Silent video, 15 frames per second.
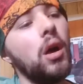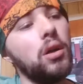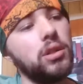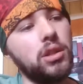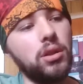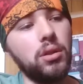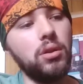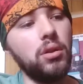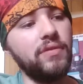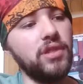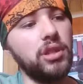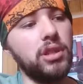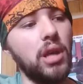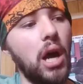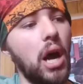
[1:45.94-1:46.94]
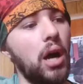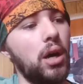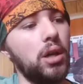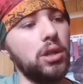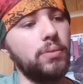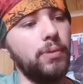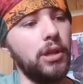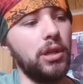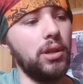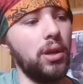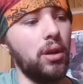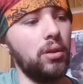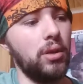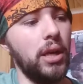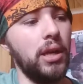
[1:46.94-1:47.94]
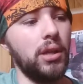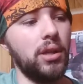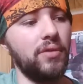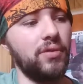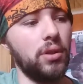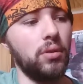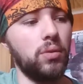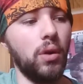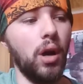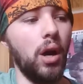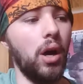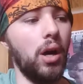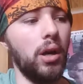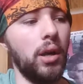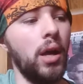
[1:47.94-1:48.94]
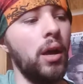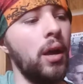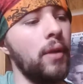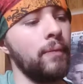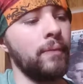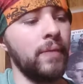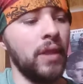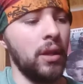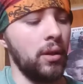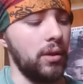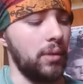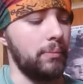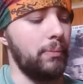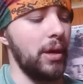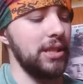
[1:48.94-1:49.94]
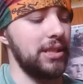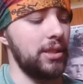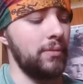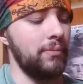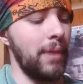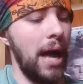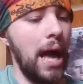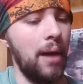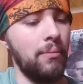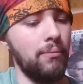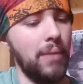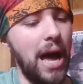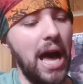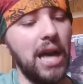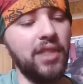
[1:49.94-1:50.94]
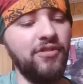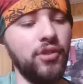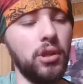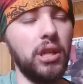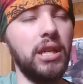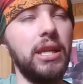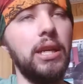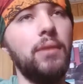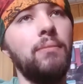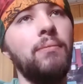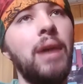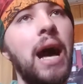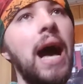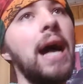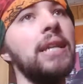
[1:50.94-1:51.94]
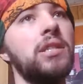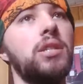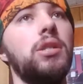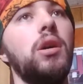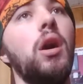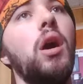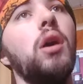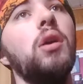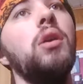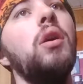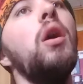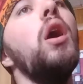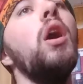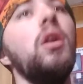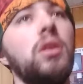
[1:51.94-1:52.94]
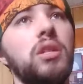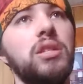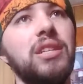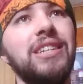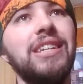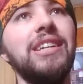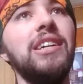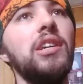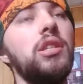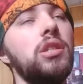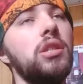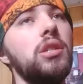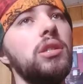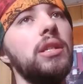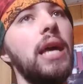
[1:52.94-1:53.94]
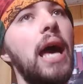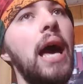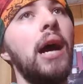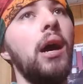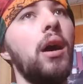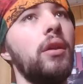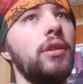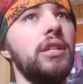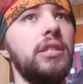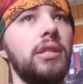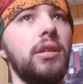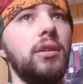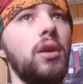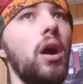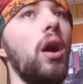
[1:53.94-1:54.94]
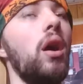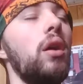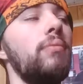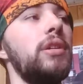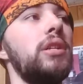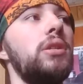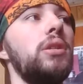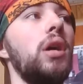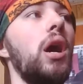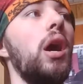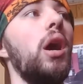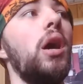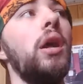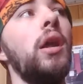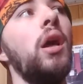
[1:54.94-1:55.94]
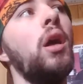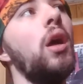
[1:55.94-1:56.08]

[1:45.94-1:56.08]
silver stars pinned on everyone busted my mind for getting my tongue. See just how this had all begun.